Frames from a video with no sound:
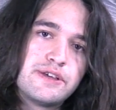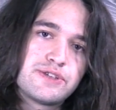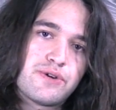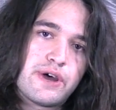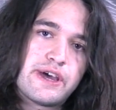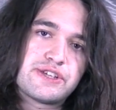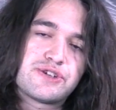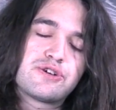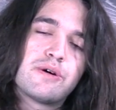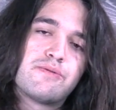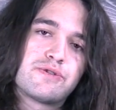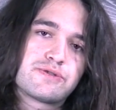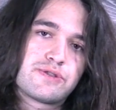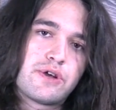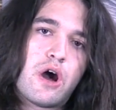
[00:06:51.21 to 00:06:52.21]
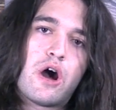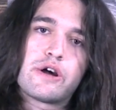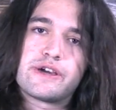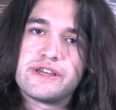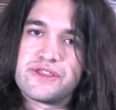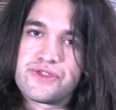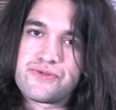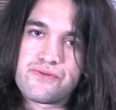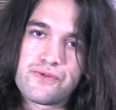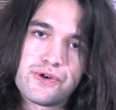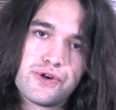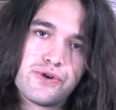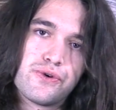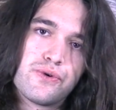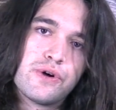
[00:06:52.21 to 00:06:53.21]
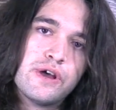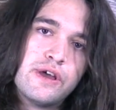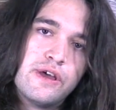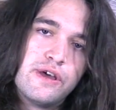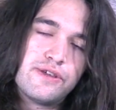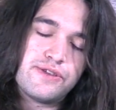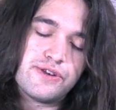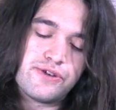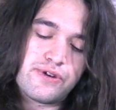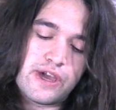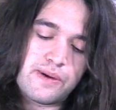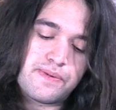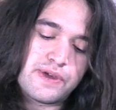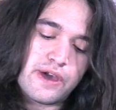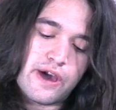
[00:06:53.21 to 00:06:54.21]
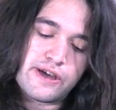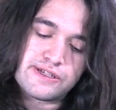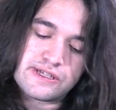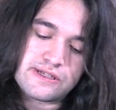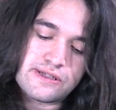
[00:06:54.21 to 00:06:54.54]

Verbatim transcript: so it has trouble talking through the new A P Is.